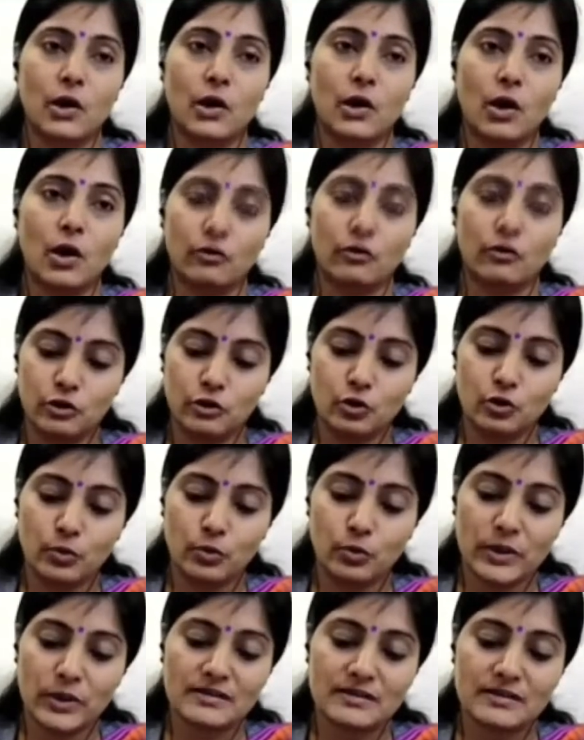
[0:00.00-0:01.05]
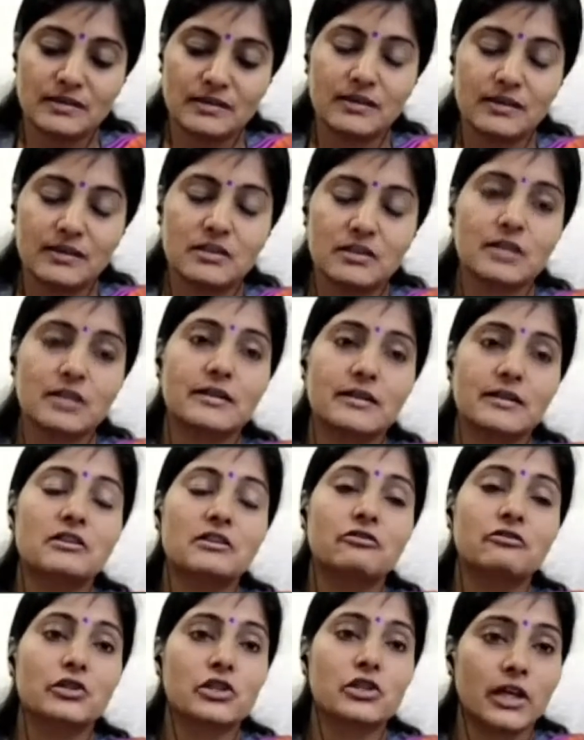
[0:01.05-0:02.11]
of UP's journey
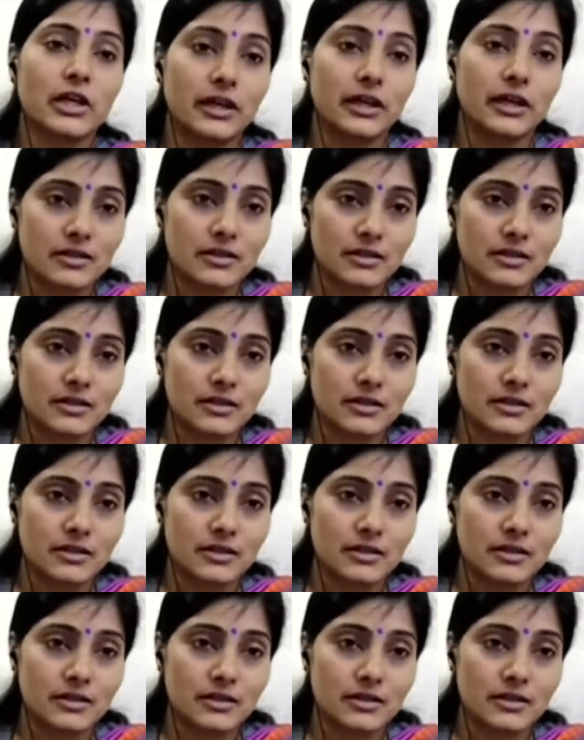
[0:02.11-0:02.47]
for change.